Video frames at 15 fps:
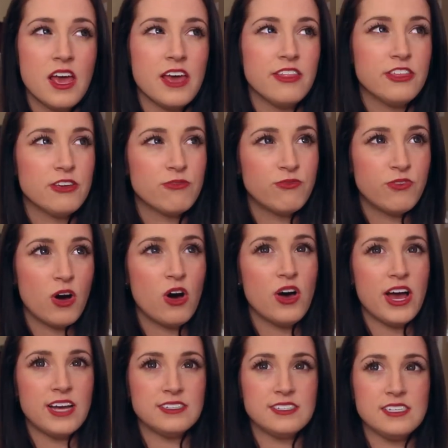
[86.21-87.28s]
And the fall
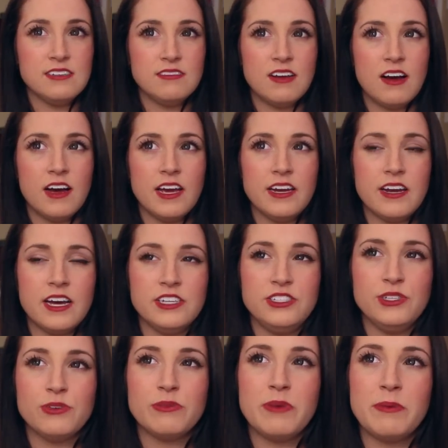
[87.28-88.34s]
Essie line, I
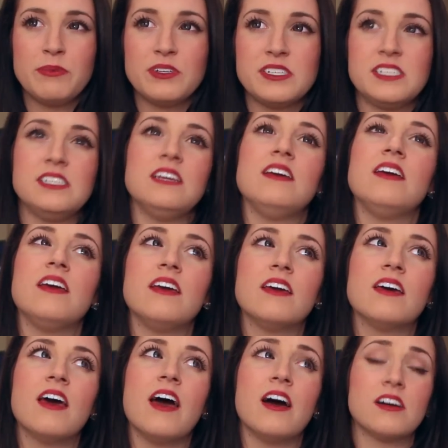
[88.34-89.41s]
do remember
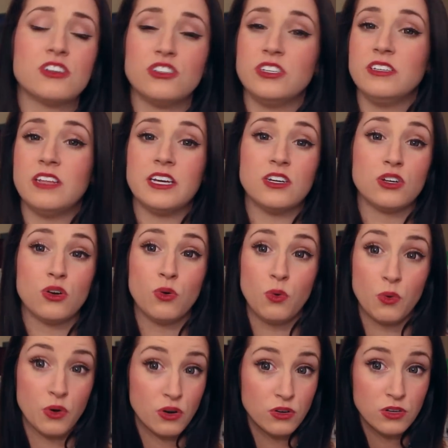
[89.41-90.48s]
seeing actually like a
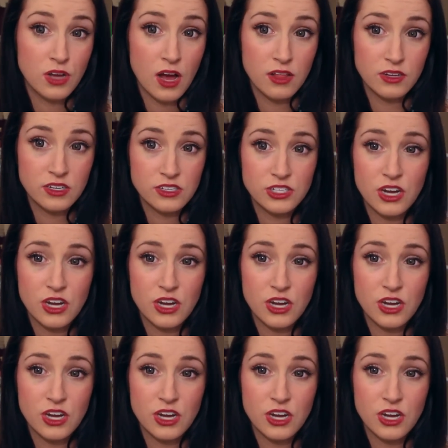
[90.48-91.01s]
coral color,